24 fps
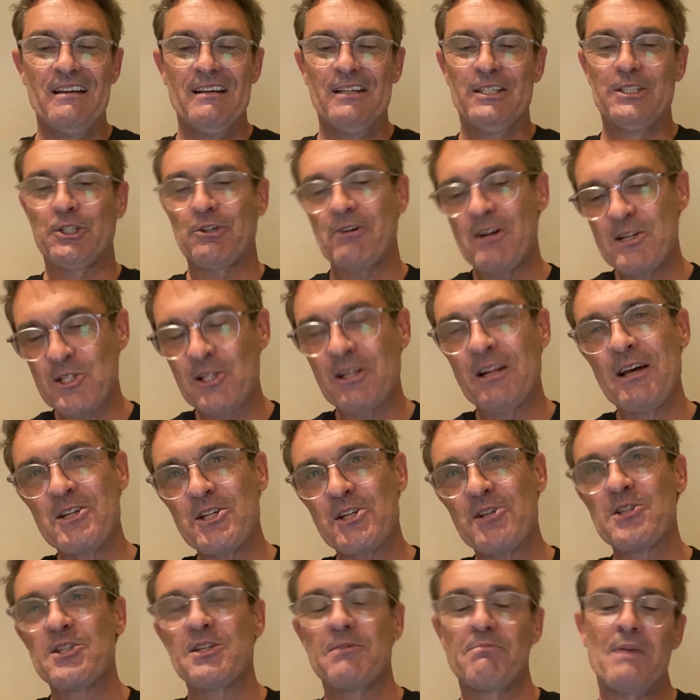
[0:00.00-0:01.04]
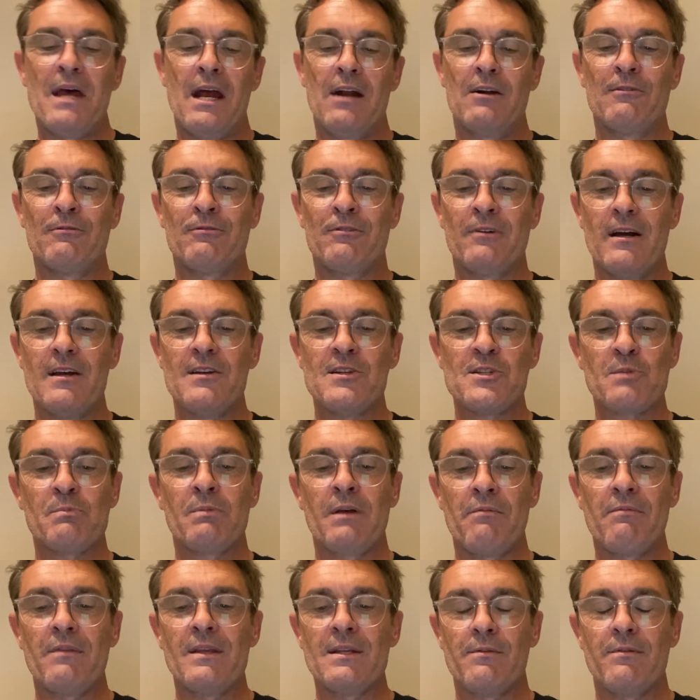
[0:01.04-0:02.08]
translations and paraphrases,
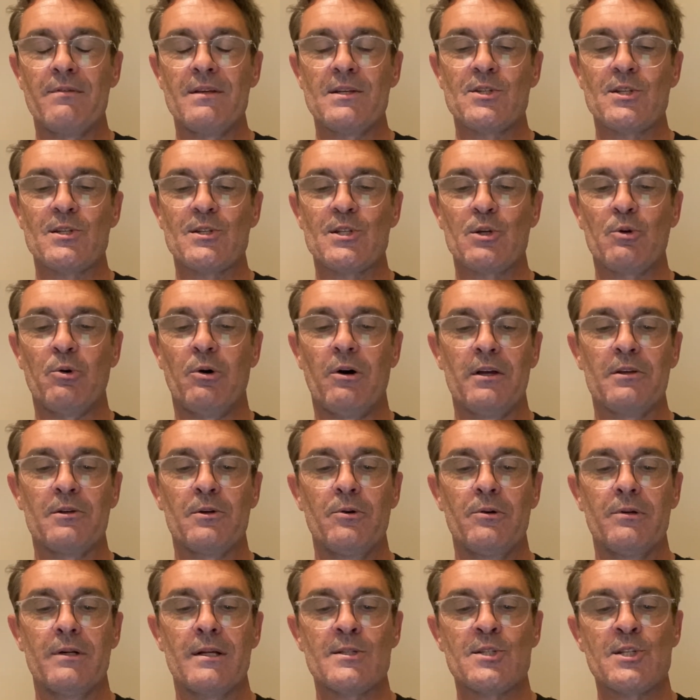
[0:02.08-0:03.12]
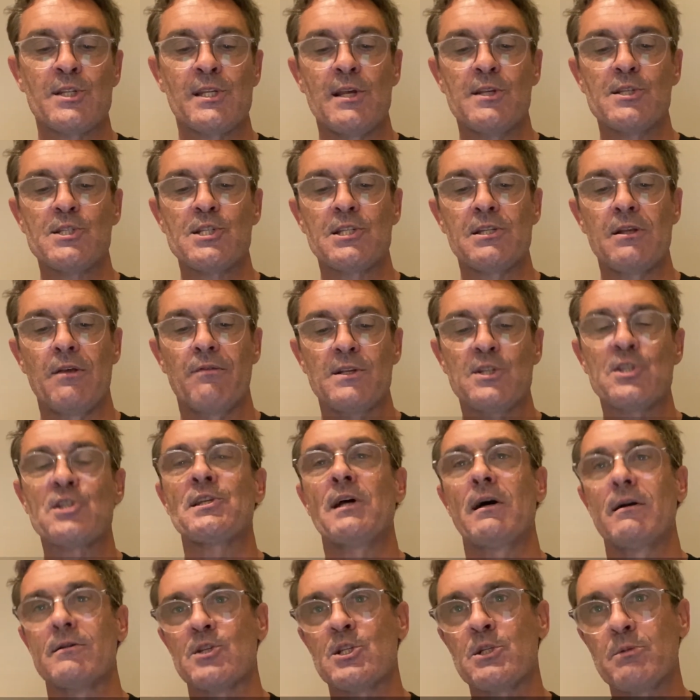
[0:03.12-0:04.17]
but this is quite good. It says, the
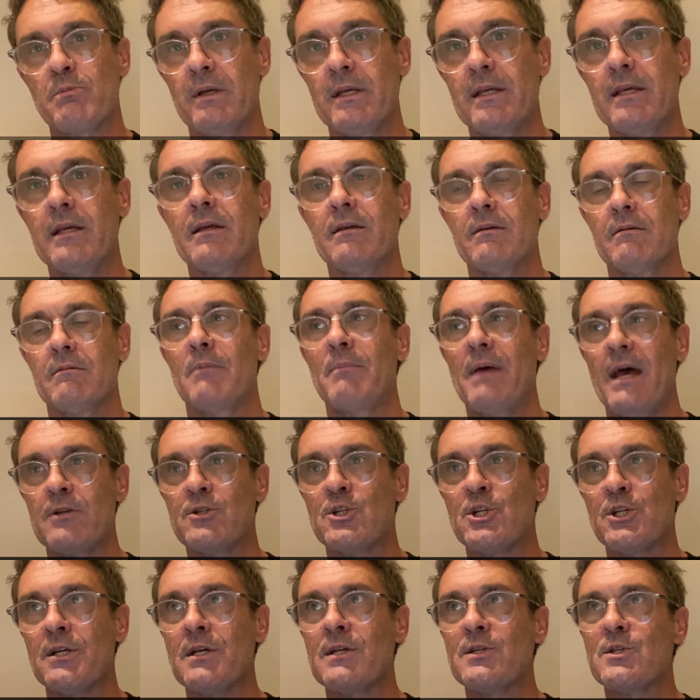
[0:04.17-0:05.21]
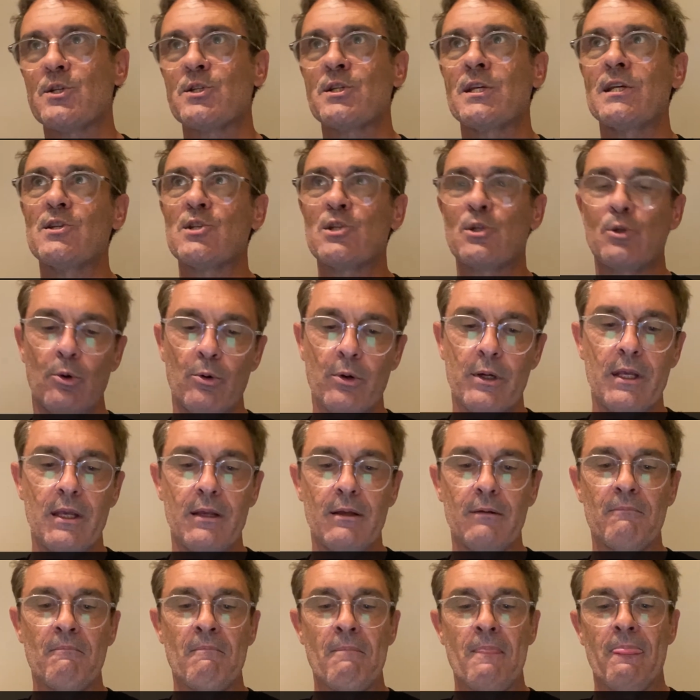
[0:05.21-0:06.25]
Son, speaking about Jesus, he's
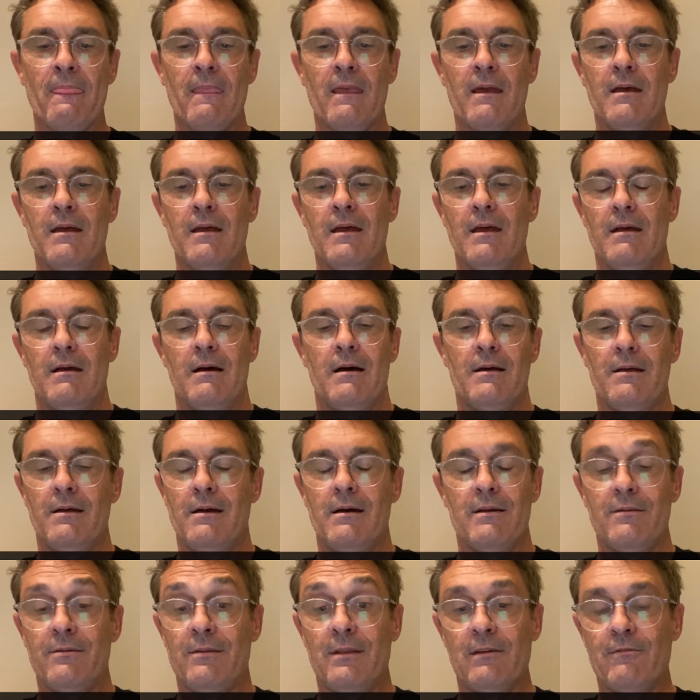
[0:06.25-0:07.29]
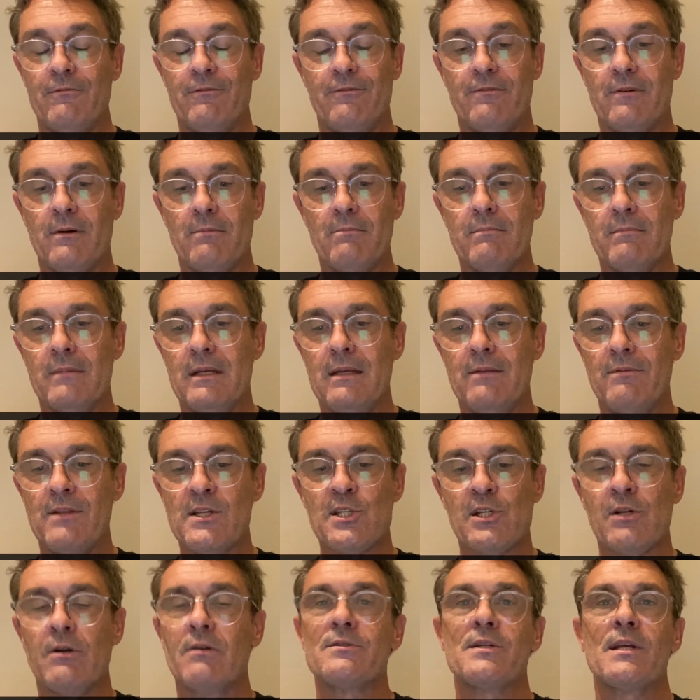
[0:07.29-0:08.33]
talking, I think, from in
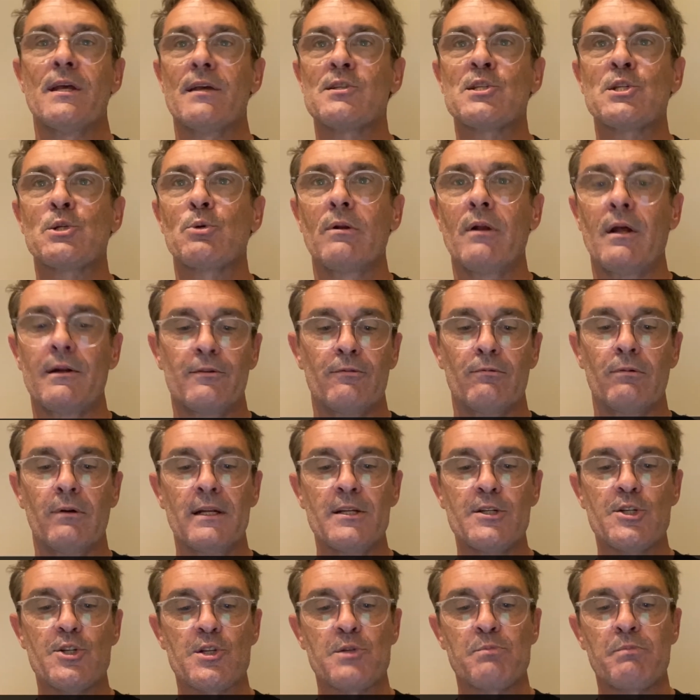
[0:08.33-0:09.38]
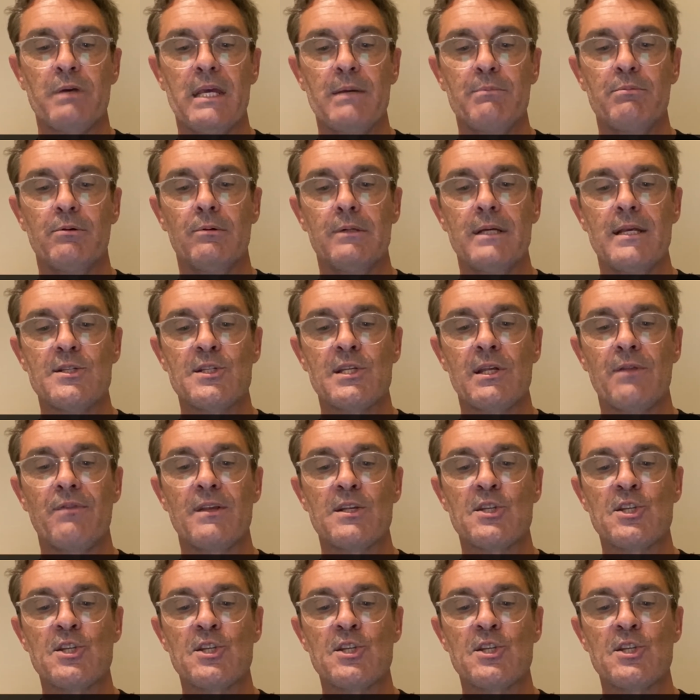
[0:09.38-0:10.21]
this context to a lot of religious people. He said, the